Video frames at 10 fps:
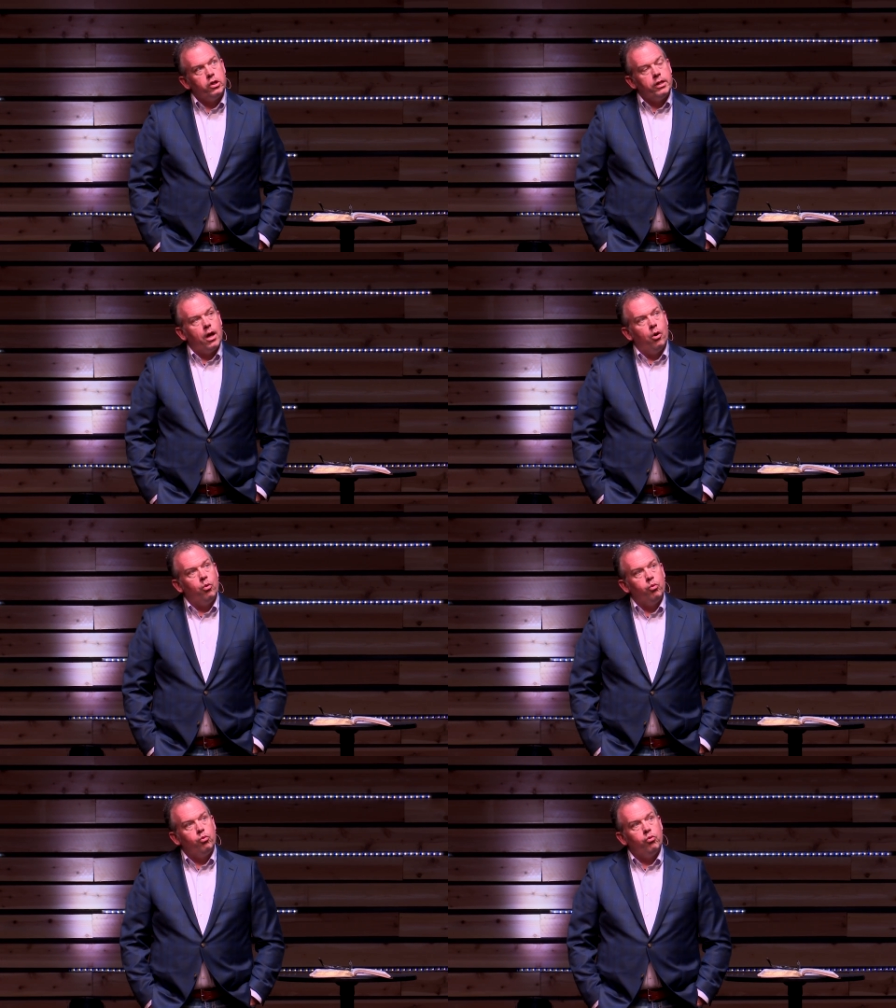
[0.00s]
you
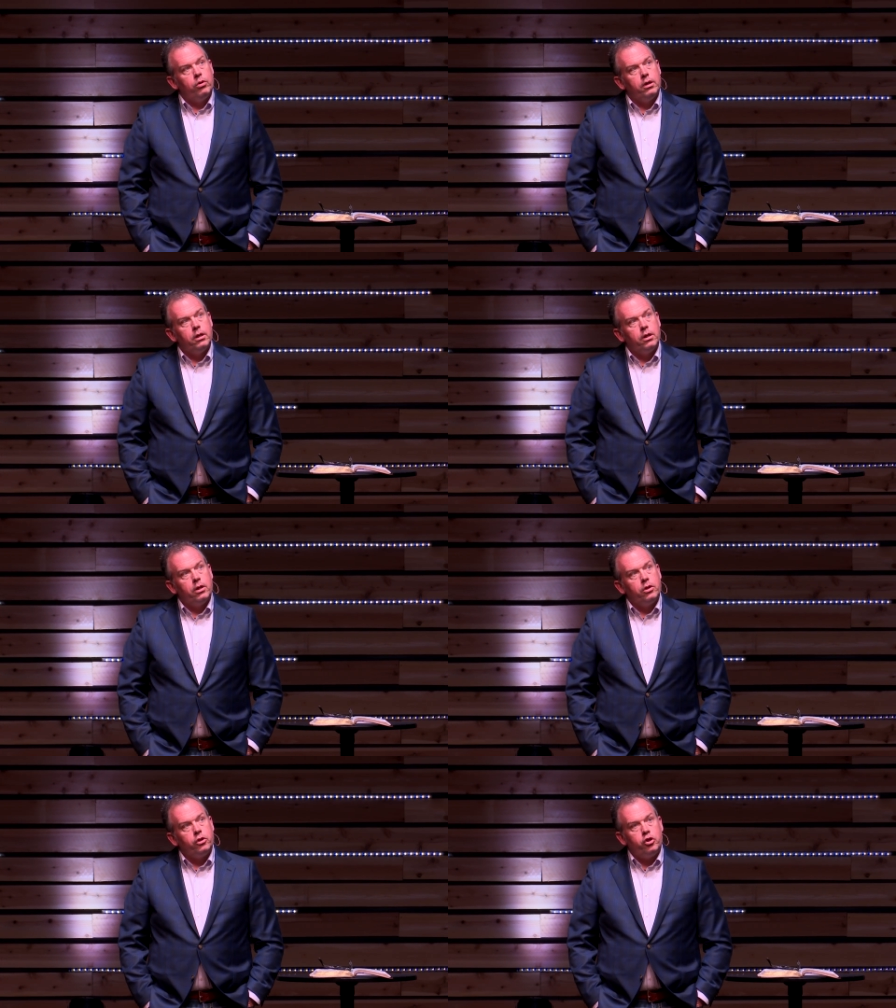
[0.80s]
know,
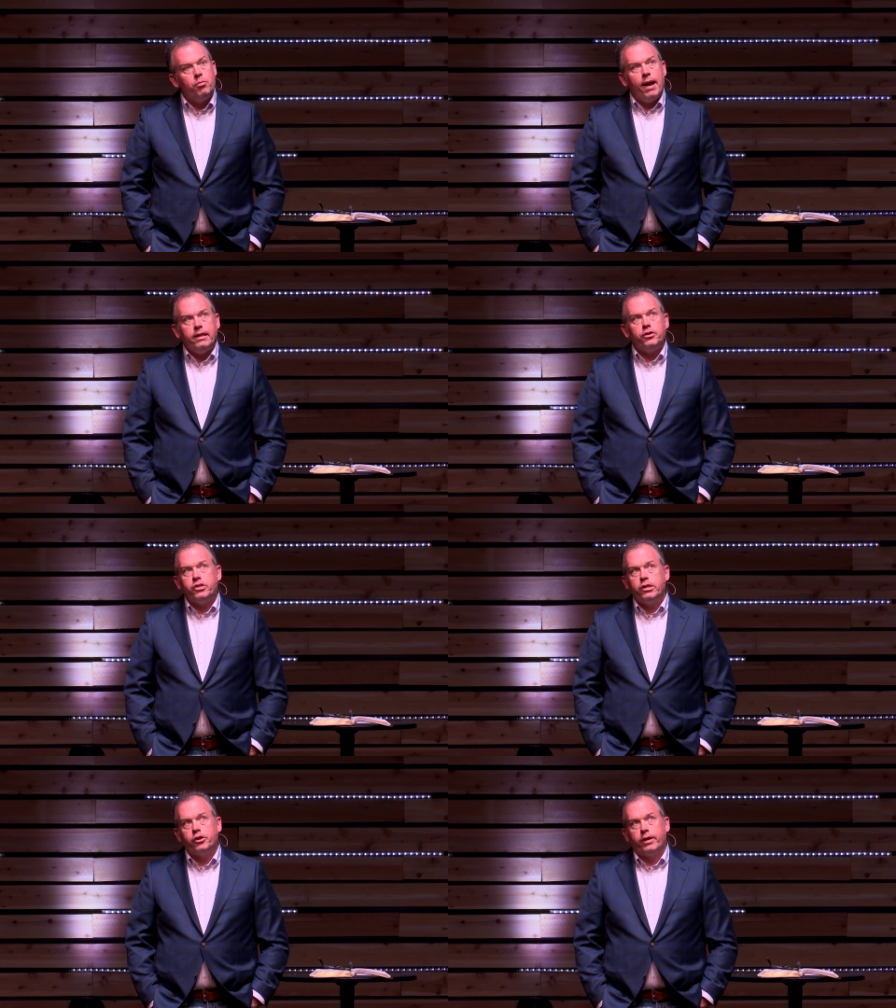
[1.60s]
you made
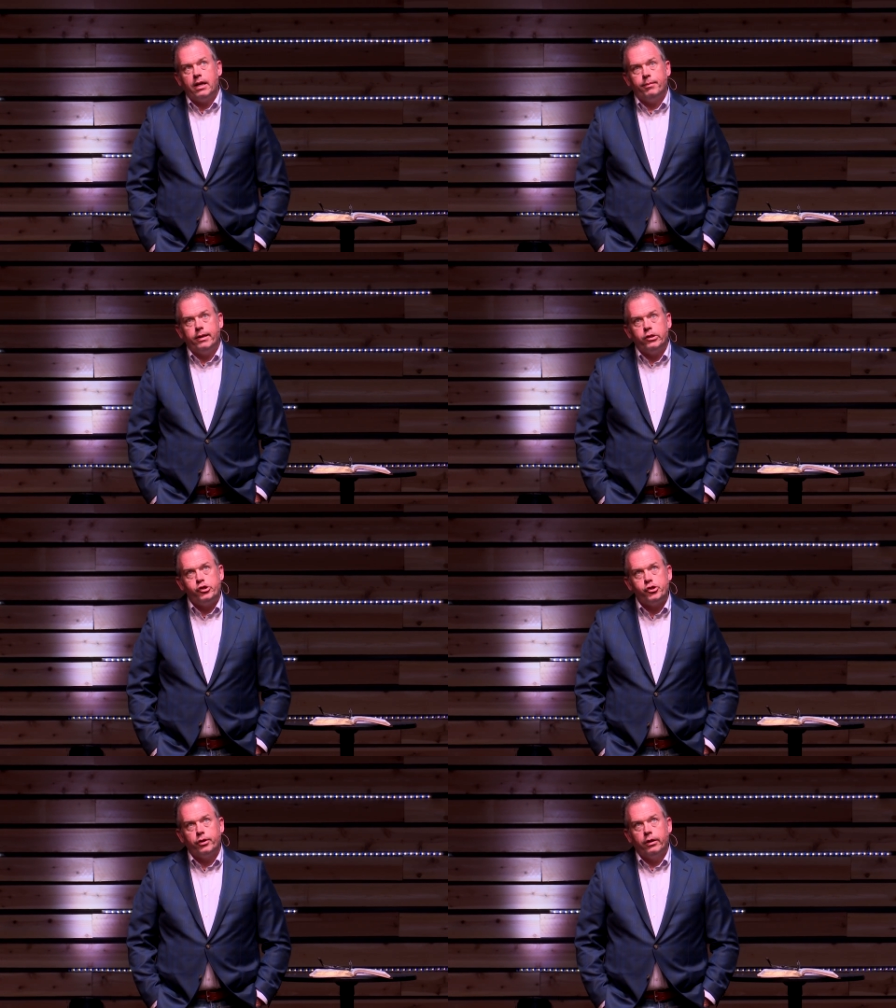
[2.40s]
us in your
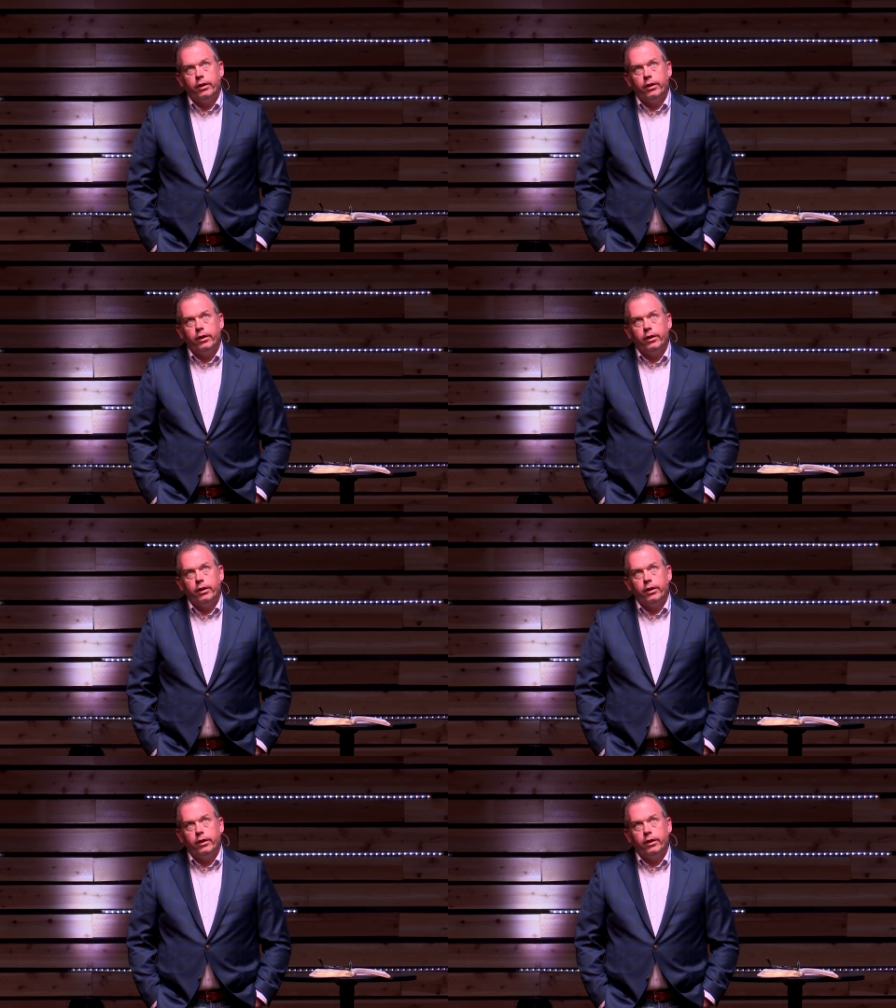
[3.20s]
image